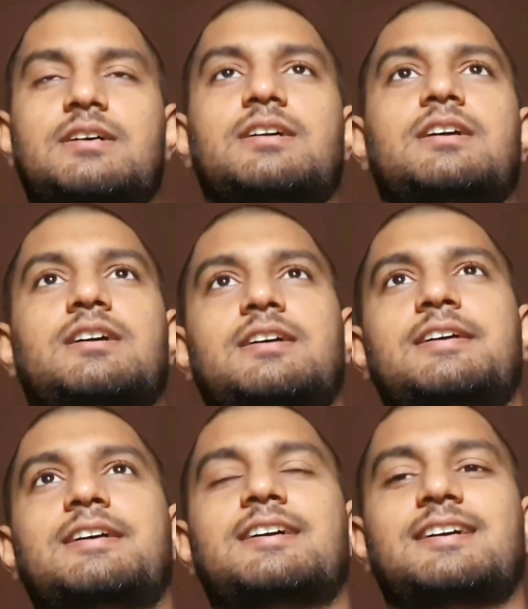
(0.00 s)

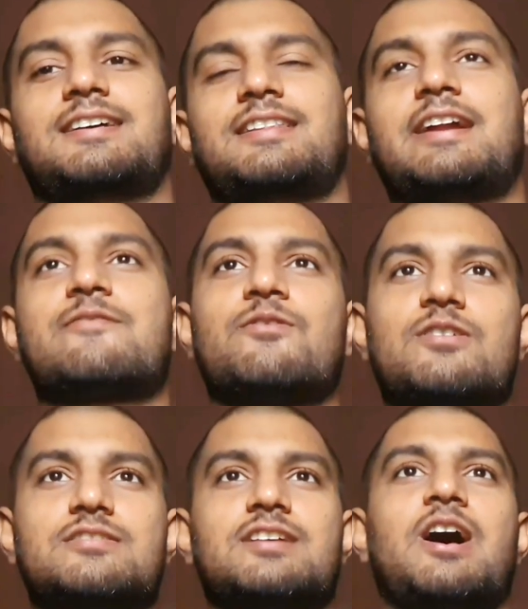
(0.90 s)
That
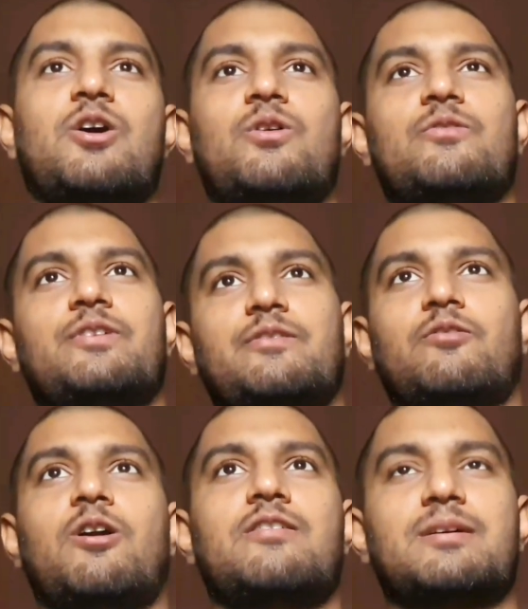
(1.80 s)
was how we
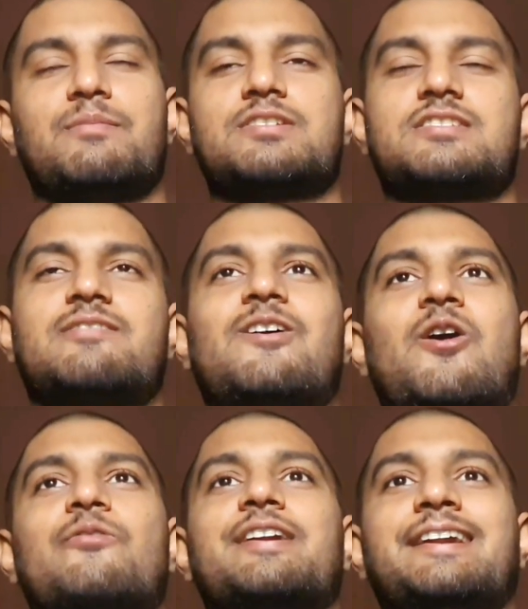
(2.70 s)
evolved number system,
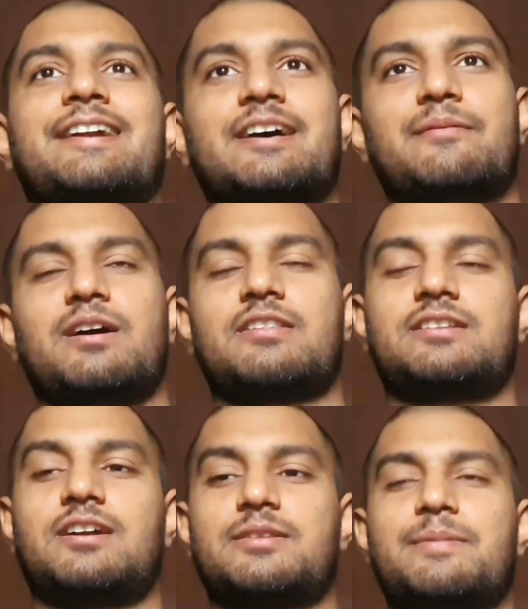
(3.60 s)
how we did a
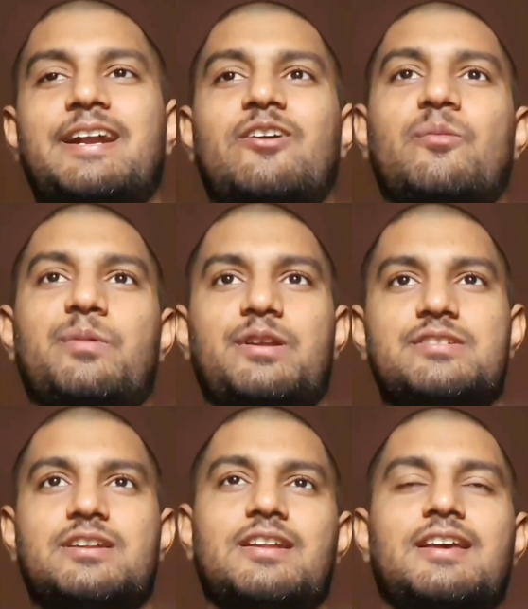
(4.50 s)
arithmetic
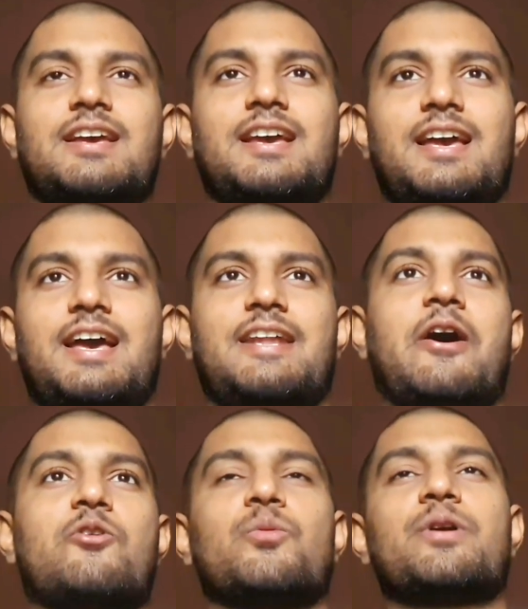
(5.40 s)
operation, and
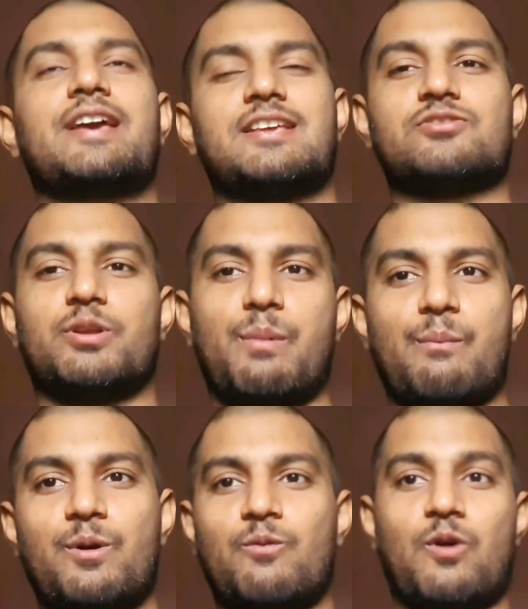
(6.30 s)
now nobody has to
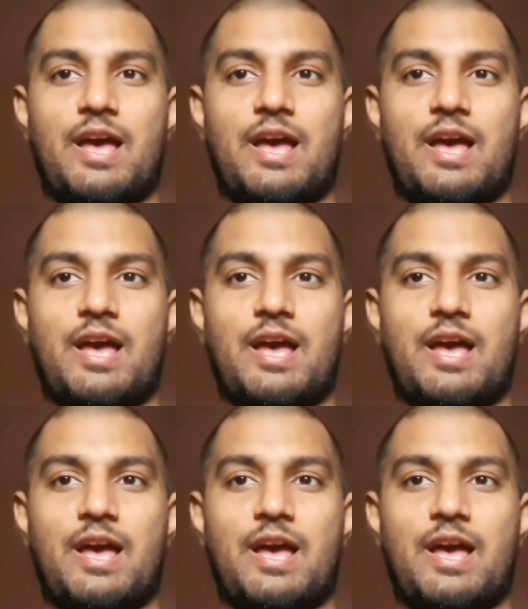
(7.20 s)
remember